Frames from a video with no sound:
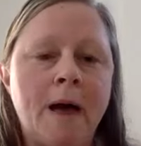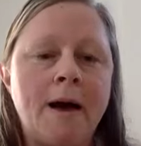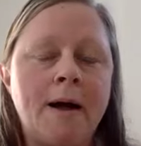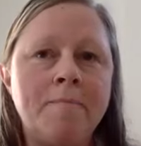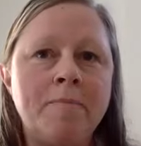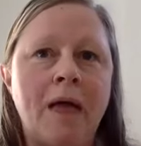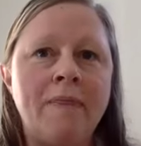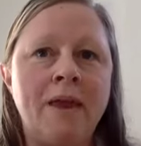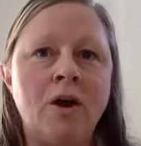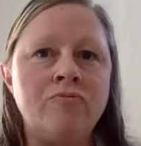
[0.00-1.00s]
Um,
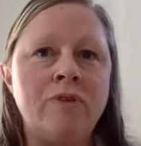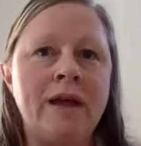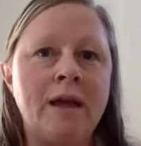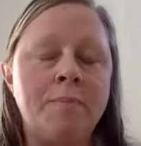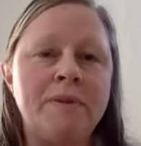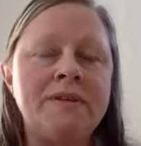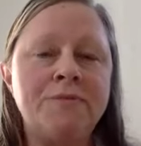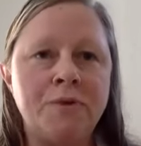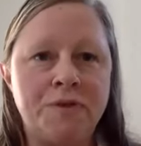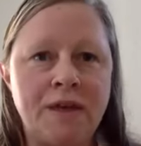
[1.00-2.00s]
and then I read, but
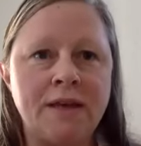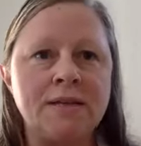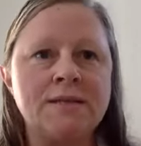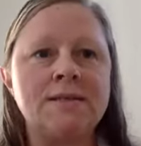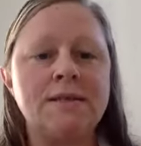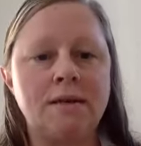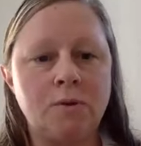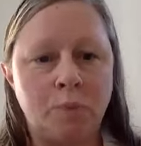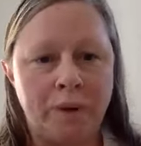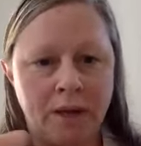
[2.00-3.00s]
different things.
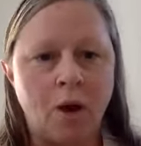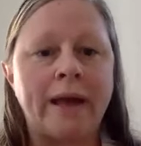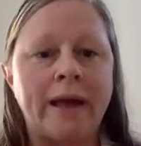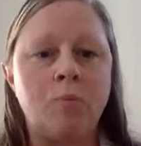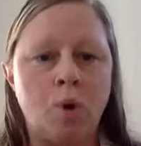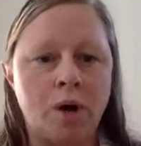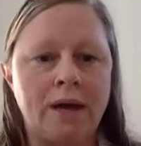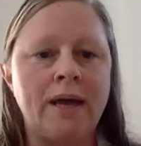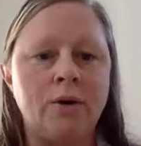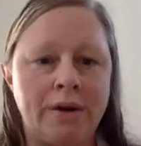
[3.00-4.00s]
We, you know, I kept
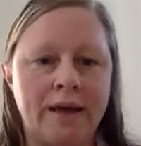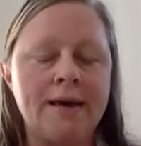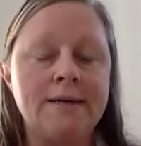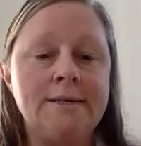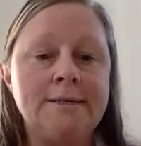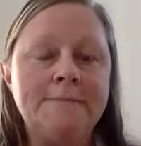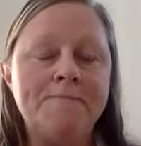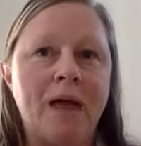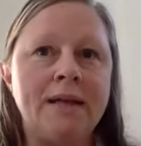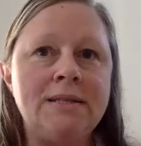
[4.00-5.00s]
working on it,
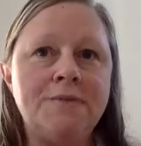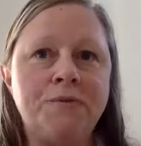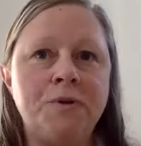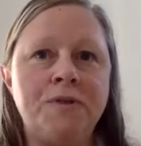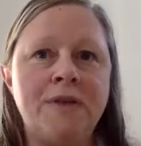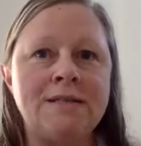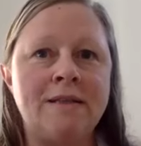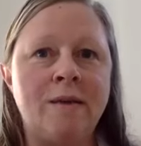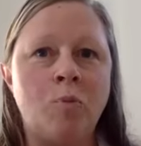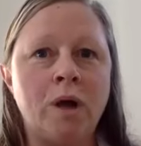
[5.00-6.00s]
and different things.
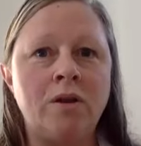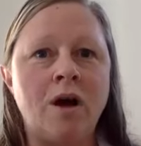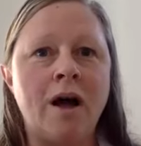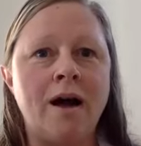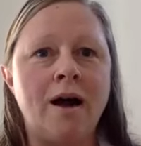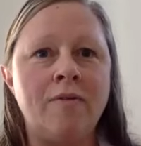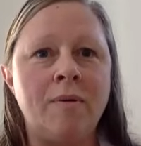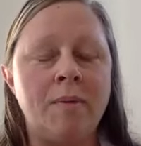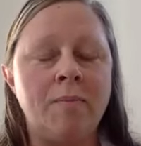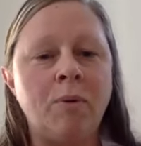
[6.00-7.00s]
And then one night, I
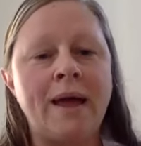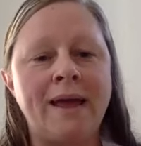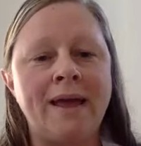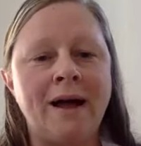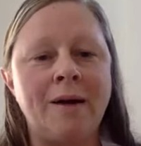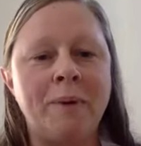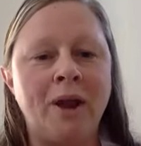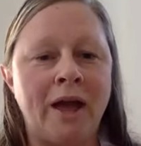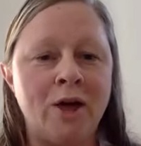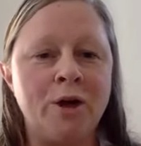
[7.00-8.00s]
remember waking up
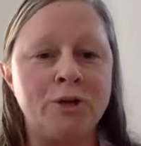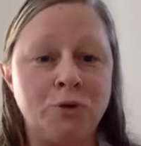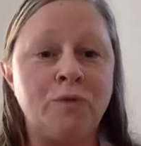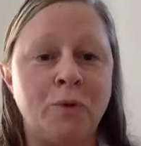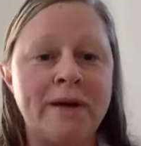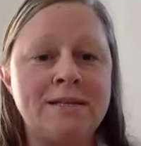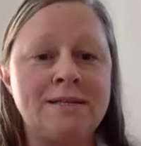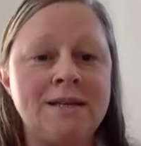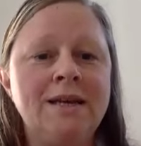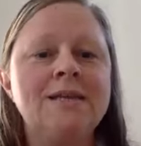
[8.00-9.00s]
and I heard your voice,
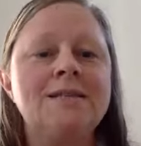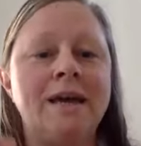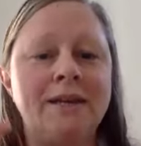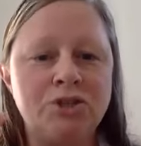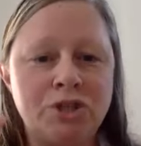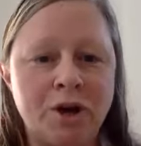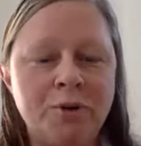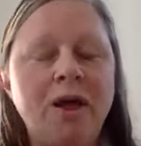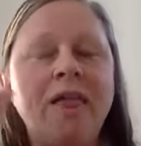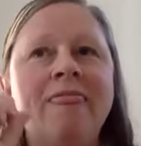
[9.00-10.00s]
say,
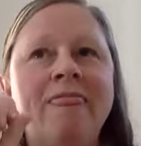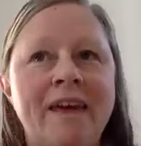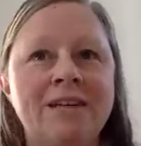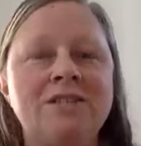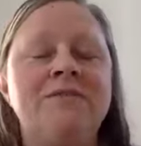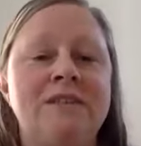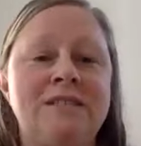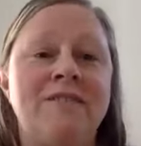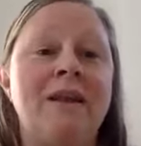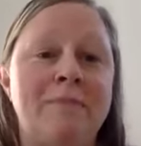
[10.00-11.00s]
Joe, there's your
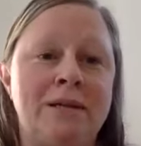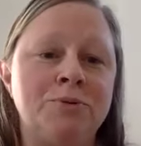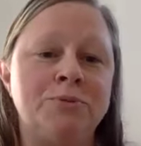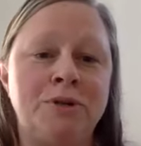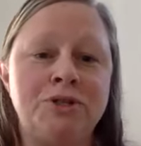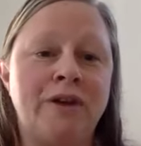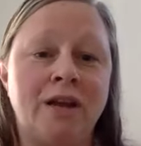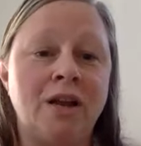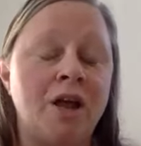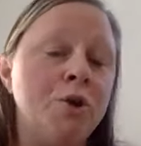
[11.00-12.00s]
developmental
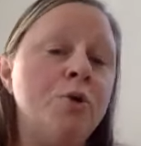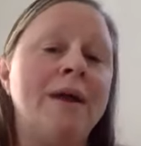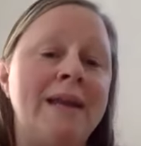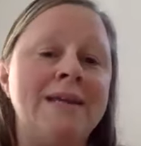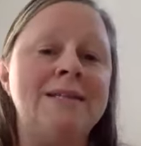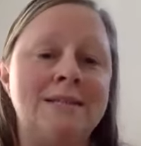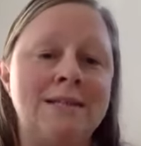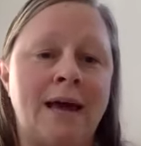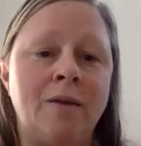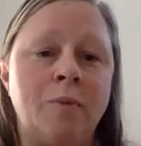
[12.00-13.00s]
nutrient. And I knew I needed
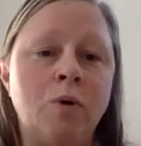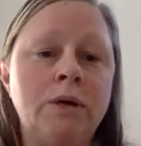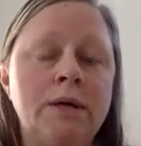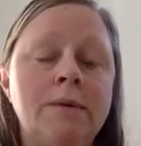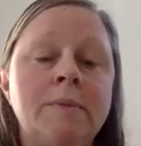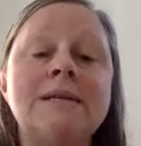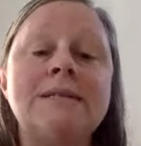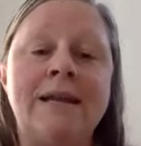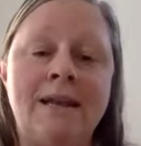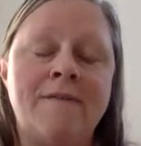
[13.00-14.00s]
an animal
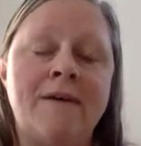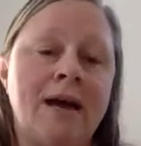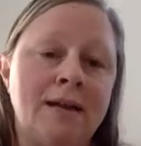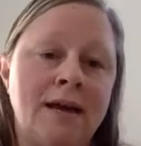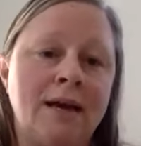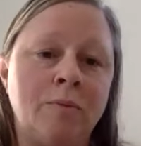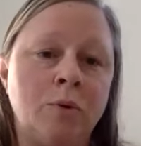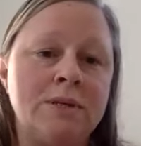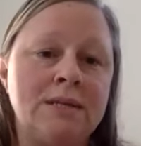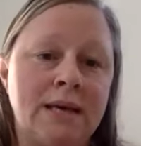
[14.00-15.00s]
because I never had an
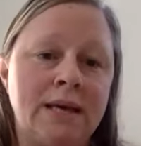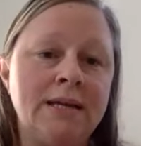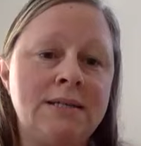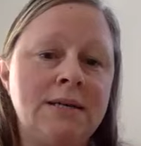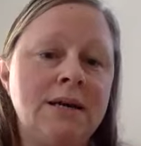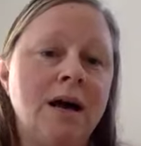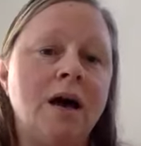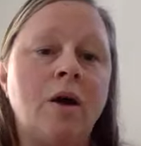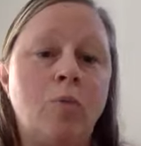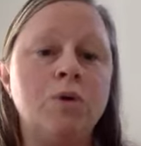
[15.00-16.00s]
animal as a kid.
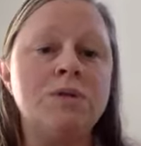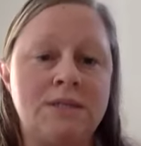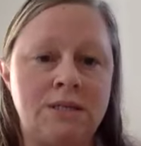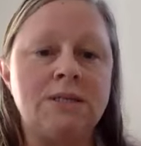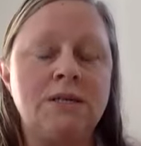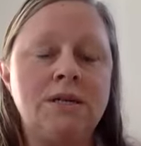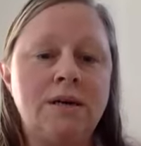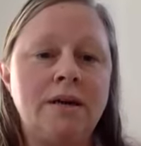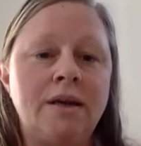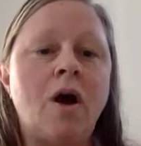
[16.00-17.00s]
And I wanted,
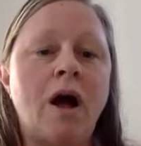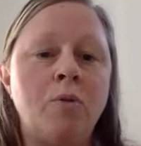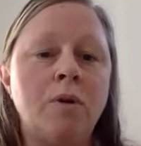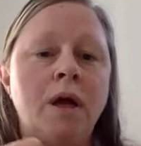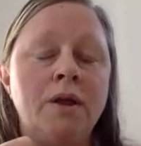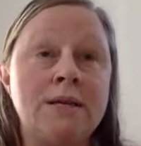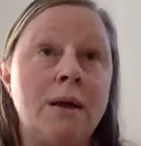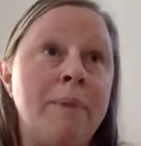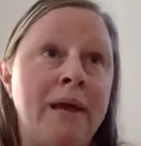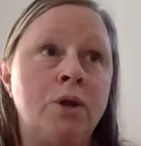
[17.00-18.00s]
you know, I
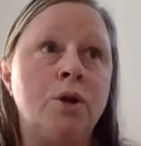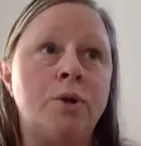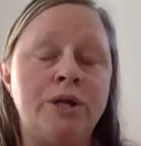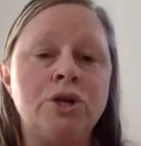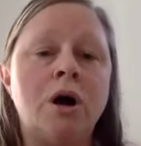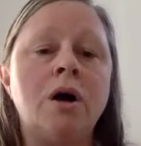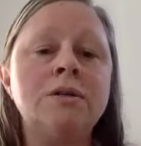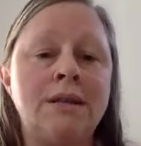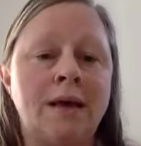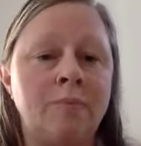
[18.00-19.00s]
a, being an only
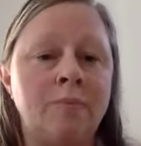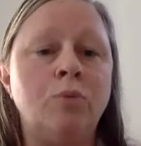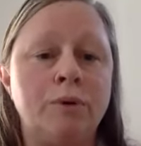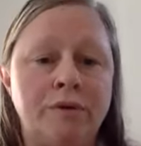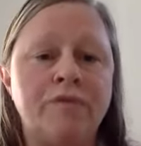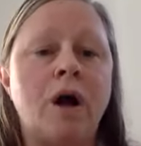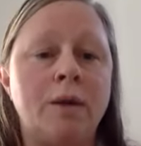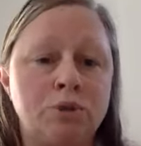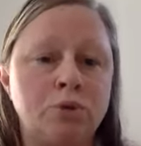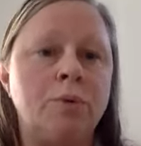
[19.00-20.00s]
child, an animal would have,
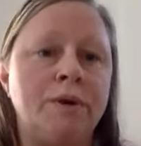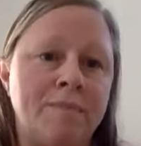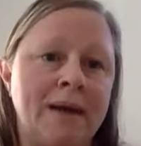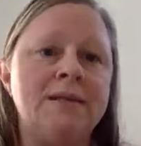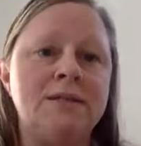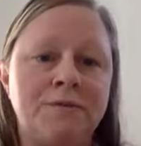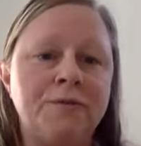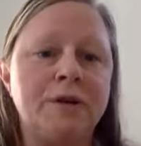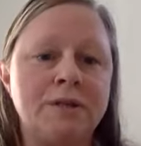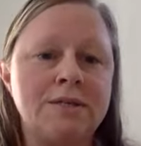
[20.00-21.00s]
I'm sure, would have made a
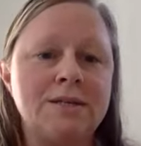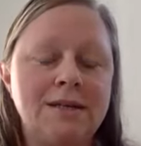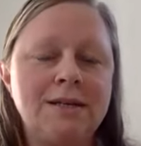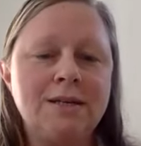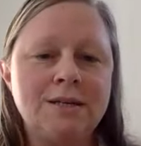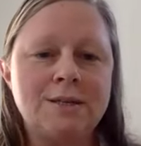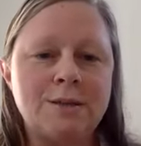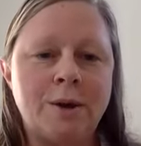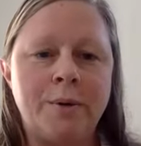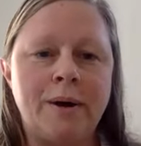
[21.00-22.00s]
difference.
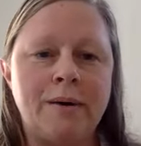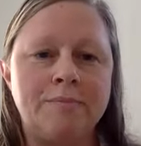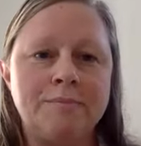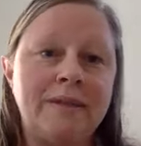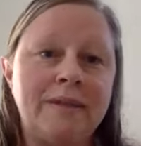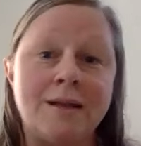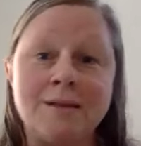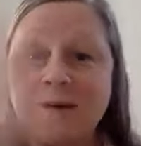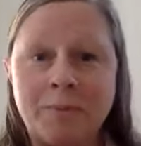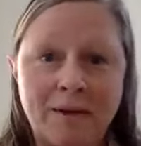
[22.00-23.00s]
So um, yeah,
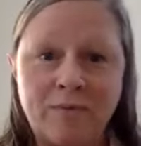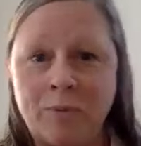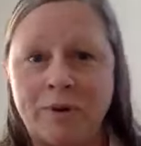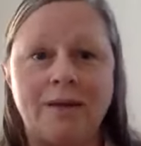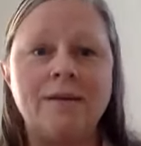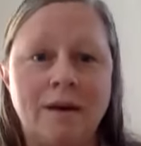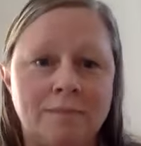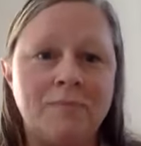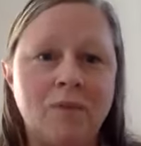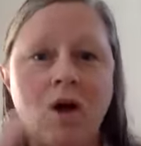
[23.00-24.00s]
so everybody,
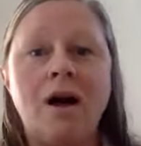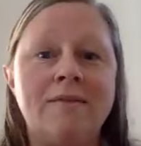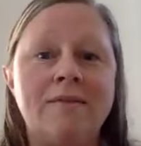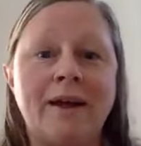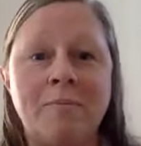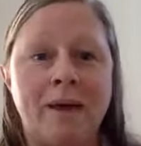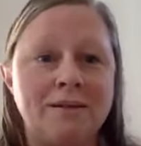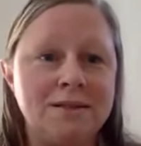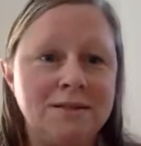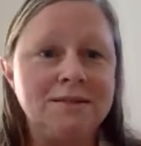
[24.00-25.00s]
um, highly recommend.